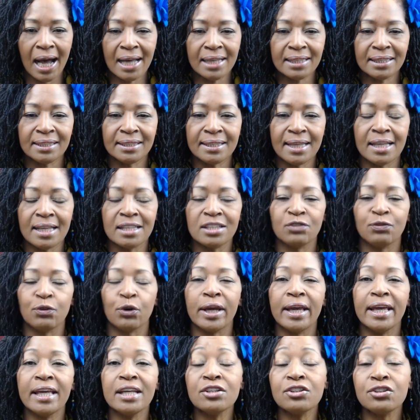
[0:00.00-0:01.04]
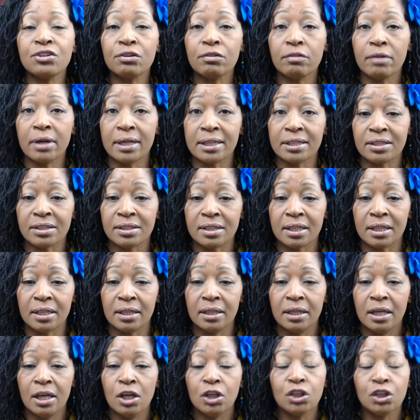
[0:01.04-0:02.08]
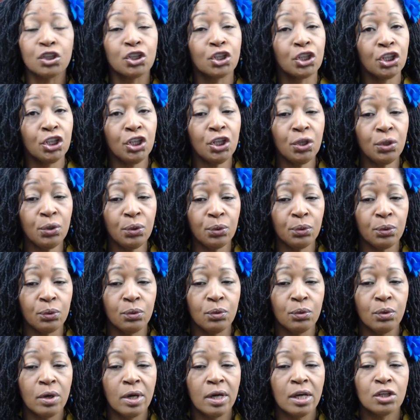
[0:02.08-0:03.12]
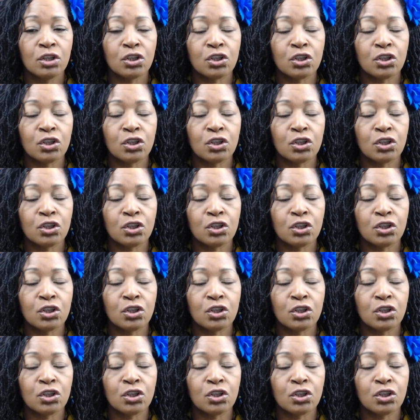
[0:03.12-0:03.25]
I stands for interesting to you